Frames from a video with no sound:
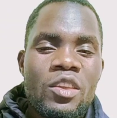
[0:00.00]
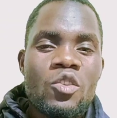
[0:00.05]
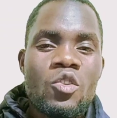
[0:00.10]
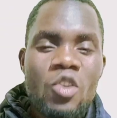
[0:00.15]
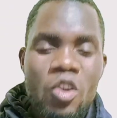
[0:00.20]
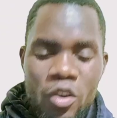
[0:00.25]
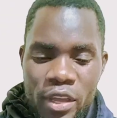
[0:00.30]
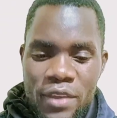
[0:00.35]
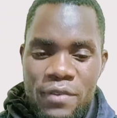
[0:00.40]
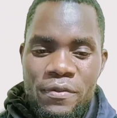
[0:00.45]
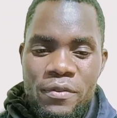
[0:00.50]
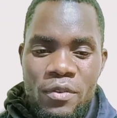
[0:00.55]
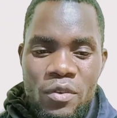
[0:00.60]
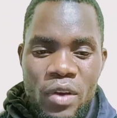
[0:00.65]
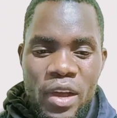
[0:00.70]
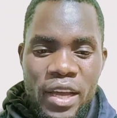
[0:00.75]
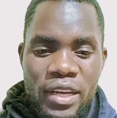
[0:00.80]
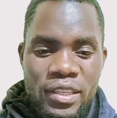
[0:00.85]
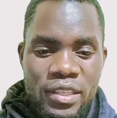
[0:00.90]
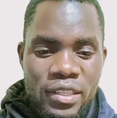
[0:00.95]
You know, if you
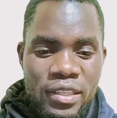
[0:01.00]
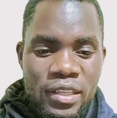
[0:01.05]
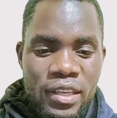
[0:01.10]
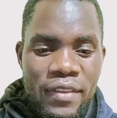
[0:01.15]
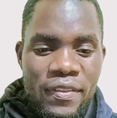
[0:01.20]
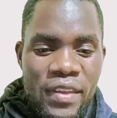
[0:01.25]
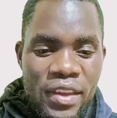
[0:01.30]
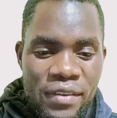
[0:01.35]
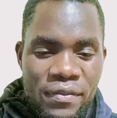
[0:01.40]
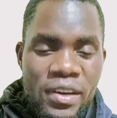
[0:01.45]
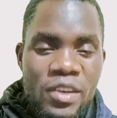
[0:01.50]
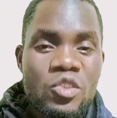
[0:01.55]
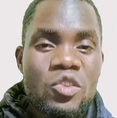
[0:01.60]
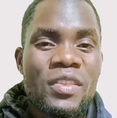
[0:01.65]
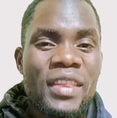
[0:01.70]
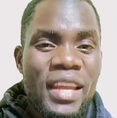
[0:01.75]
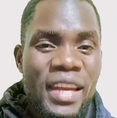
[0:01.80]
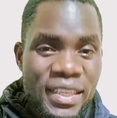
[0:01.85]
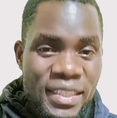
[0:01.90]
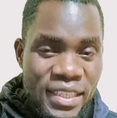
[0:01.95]
look at the
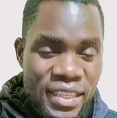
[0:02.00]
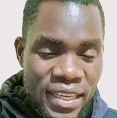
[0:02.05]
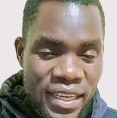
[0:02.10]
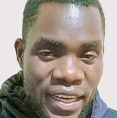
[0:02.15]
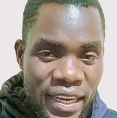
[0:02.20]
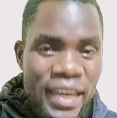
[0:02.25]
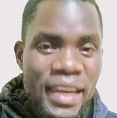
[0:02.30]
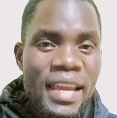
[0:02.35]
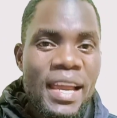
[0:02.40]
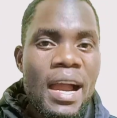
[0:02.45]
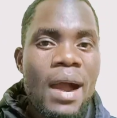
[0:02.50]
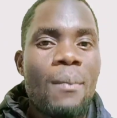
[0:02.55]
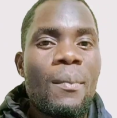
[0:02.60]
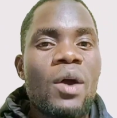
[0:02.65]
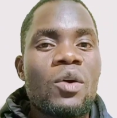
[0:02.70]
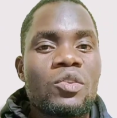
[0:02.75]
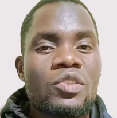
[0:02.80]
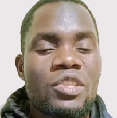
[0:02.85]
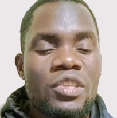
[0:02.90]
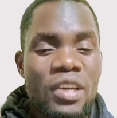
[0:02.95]
revelation that has really come
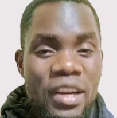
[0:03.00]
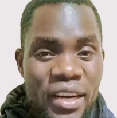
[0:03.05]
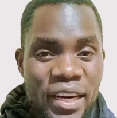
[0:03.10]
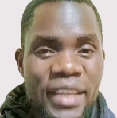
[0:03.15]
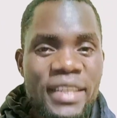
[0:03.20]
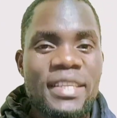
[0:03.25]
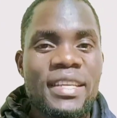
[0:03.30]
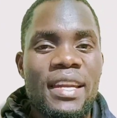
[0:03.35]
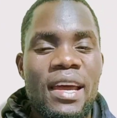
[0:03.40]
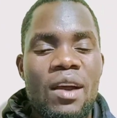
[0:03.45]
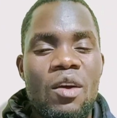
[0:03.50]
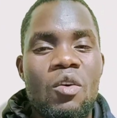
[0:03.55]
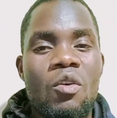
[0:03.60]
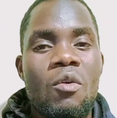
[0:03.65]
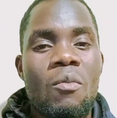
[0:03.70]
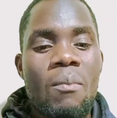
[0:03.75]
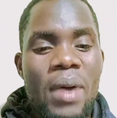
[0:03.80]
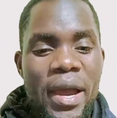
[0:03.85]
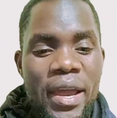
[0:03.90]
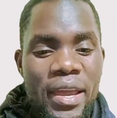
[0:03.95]
out right
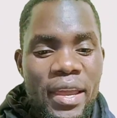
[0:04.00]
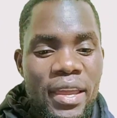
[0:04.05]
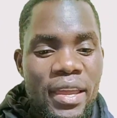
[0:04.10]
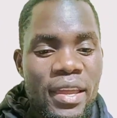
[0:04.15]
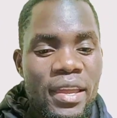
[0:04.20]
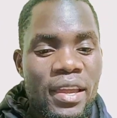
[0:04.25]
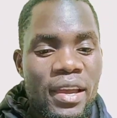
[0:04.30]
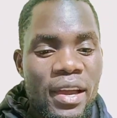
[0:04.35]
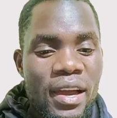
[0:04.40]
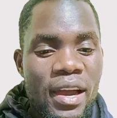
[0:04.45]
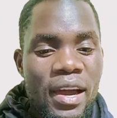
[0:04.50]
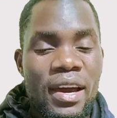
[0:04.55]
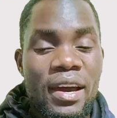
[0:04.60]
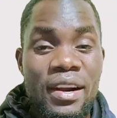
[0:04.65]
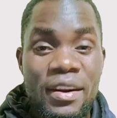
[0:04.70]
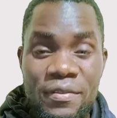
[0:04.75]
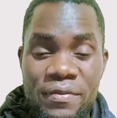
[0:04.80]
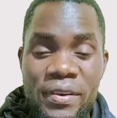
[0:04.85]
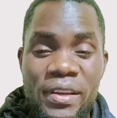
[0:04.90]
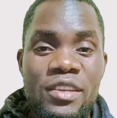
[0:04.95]
now by
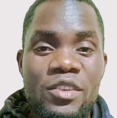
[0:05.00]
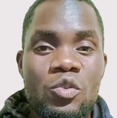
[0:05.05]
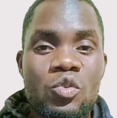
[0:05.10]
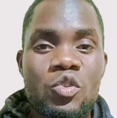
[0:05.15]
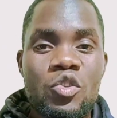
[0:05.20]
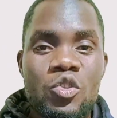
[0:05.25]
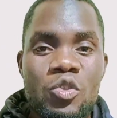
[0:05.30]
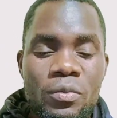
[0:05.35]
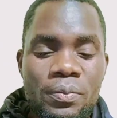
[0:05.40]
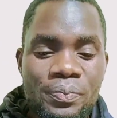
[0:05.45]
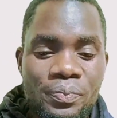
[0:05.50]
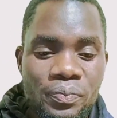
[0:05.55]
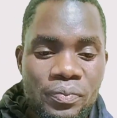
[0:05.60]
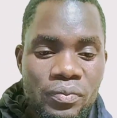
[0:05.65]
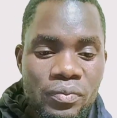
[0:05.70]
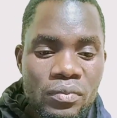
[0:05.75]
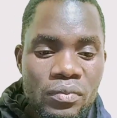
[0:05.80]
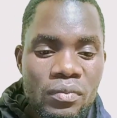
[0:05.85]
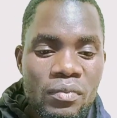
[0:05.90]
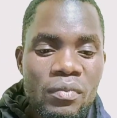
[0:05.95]
Raphael Tuju,
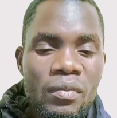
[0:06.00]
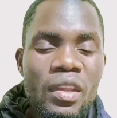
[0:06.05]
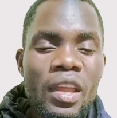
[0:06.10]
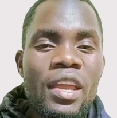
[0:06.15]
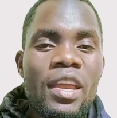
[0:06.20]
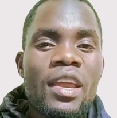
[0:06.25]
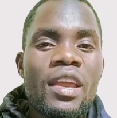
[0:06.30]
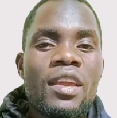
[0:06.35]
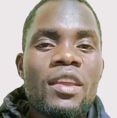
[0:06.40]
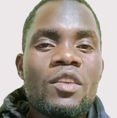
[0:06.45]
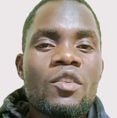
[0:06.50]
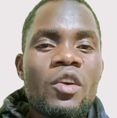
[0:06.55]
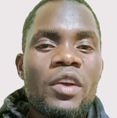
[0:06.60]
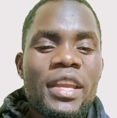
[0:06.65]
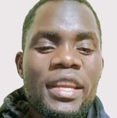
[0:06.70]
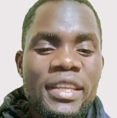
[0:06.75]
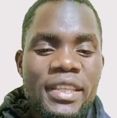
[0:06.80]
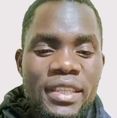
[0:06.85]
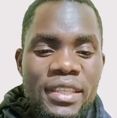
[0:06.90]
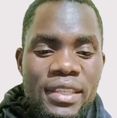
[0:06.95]
you know,
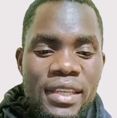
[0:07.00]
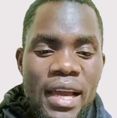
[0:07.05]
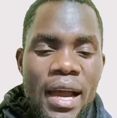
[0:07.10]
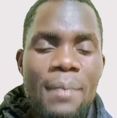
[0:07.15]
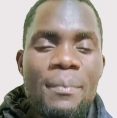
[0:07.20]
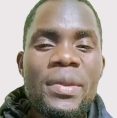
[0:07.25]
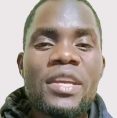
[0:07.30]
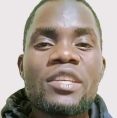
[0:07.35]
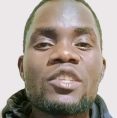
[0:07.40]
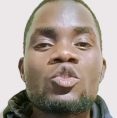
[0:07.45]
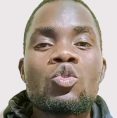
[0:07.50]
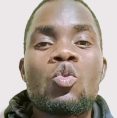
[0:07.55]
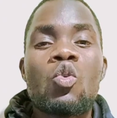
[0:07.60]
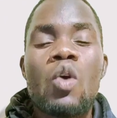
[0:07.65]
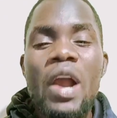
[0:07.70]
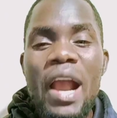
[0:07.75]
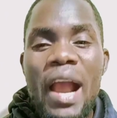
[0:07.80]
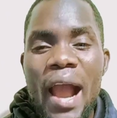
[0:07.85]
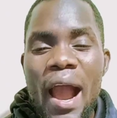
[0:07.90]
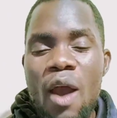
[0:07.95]
it is coming
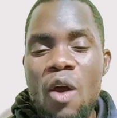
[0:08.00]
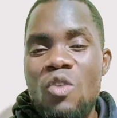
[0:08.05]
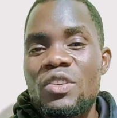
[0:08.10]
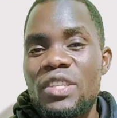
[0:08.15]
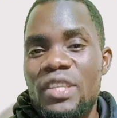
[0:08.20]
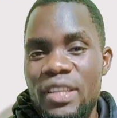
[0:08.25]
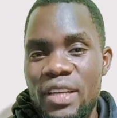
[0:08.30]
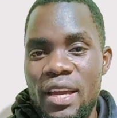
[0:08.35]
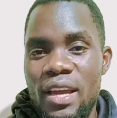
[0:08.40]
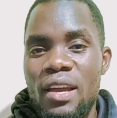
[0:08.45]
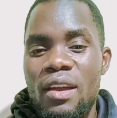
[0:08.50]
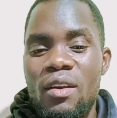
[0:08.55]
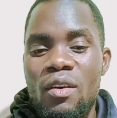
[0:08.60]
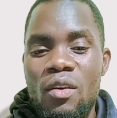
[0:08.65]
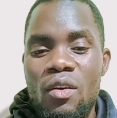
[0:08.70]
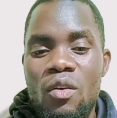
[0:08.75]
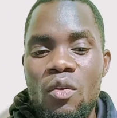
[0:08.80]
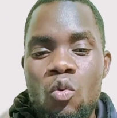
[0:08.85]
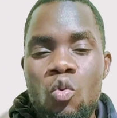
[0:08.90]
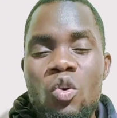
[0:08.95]
to counter
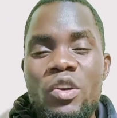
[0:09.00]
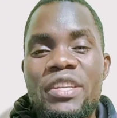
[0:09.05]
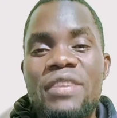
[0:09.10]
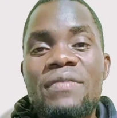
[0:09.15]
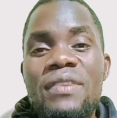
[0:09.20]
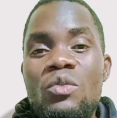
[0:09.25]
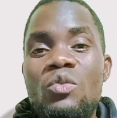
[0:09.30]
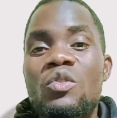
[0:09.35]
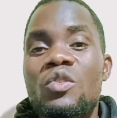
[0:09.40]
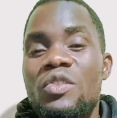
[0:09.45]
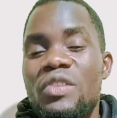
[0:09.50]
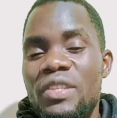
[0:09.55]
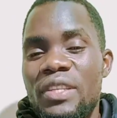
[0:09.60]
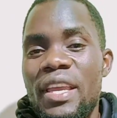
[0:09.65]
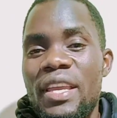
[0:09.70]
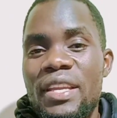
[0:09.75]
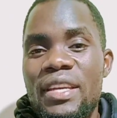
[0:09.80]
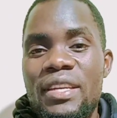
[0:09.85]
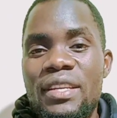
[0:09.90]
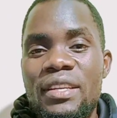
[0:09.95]
whatever Ruto
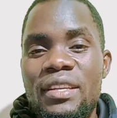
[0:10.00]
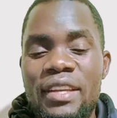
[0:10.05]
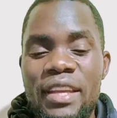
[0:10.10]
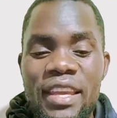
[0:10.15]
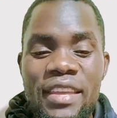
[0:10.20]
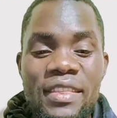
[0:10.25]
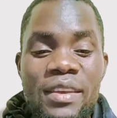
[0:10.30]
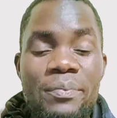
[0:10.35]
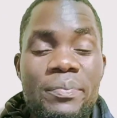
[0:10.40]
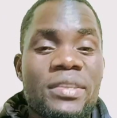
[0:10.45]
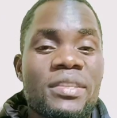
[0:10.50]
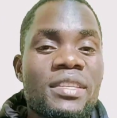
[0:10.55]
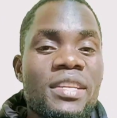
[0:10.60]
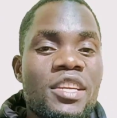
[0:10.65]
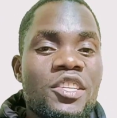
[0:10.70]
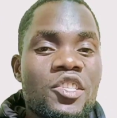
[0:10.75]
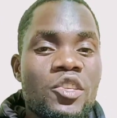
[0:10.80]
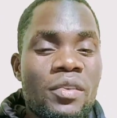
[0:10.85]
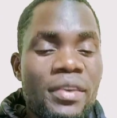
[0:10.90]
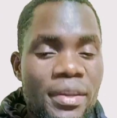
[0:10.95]
said in the
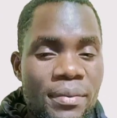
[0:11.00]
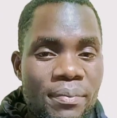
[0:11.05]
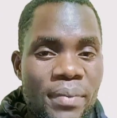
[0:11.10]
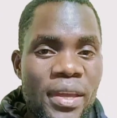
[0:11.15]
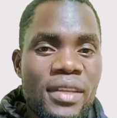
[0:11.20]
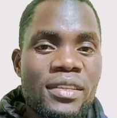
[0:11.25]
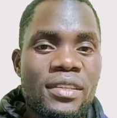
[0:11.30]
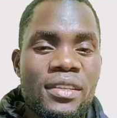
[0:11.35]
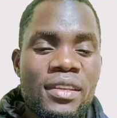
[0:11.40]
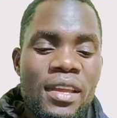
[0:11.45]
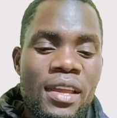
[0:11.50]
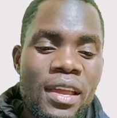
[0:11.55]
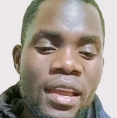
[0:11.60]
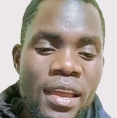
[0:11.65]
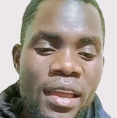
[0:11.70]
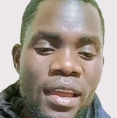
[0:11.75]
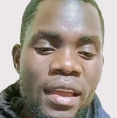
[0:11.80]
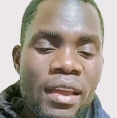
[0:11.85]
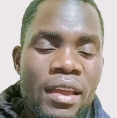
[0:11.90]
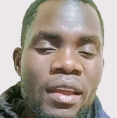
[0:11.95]
presidential debate.
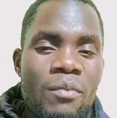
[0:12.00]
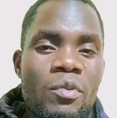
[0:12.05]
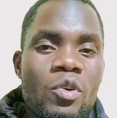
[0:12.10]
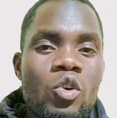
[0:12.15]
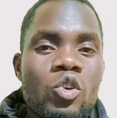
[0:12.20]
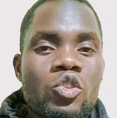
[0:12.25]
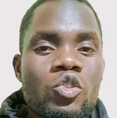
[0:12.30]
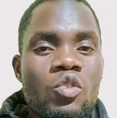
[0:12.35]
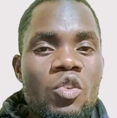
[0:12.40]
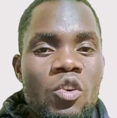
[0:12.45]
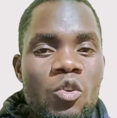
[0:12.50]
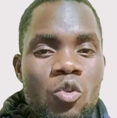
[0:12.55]
Because, you